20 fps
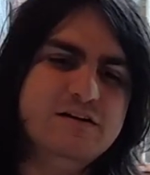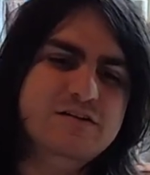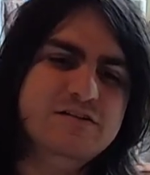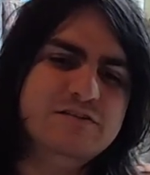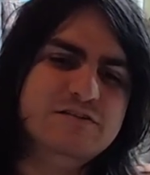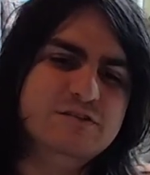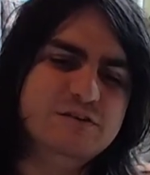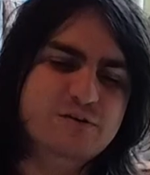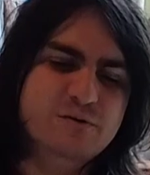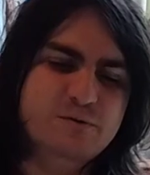
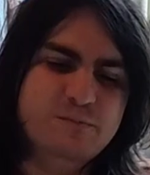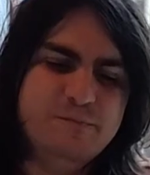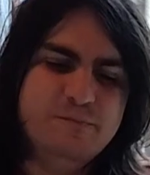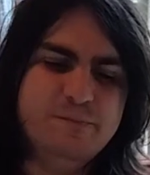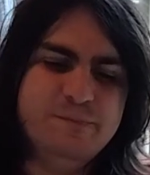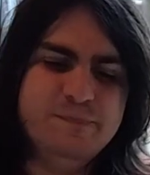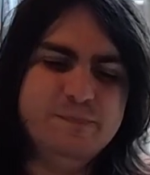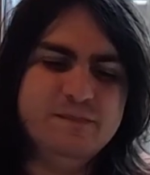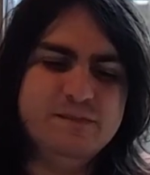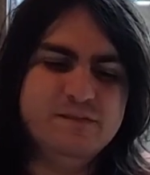So
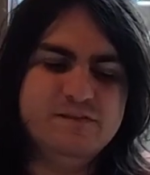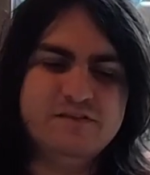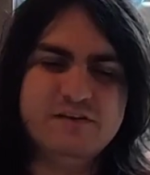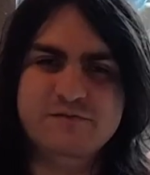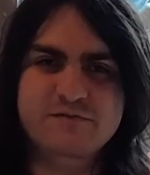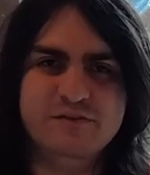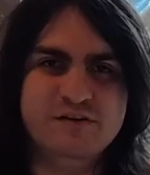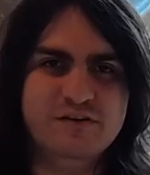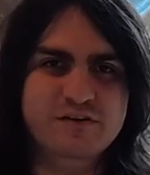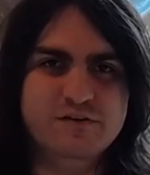
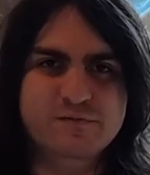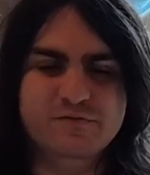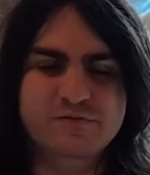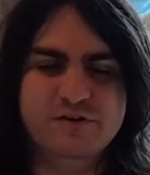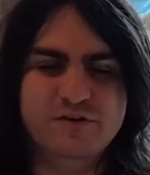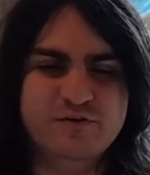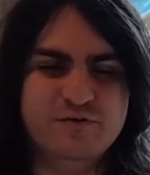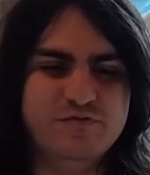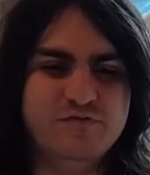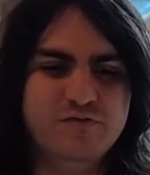some volumes
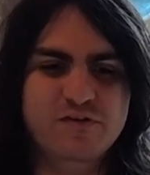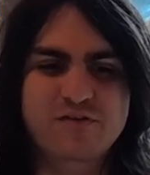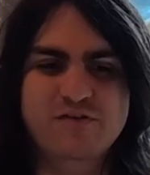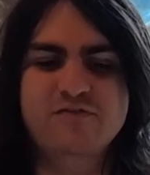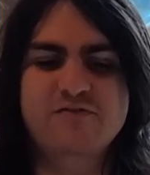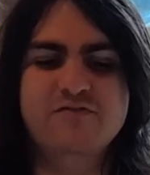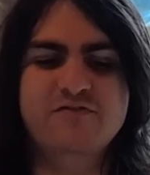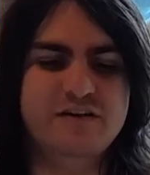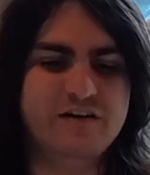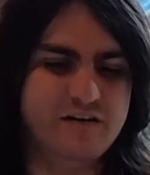go for
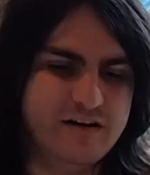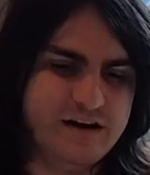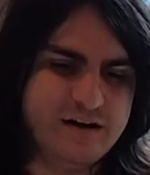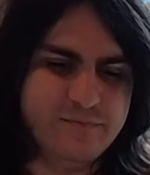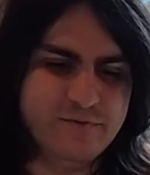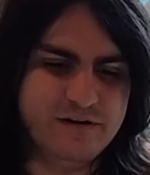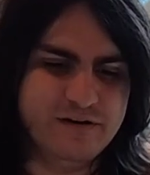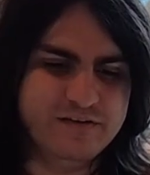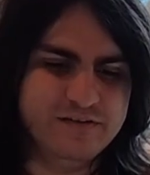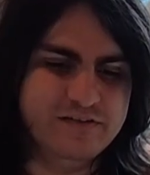very high
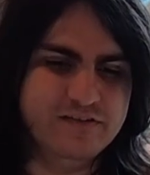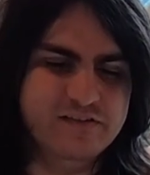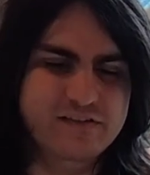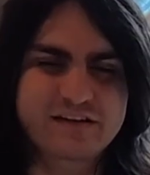prices,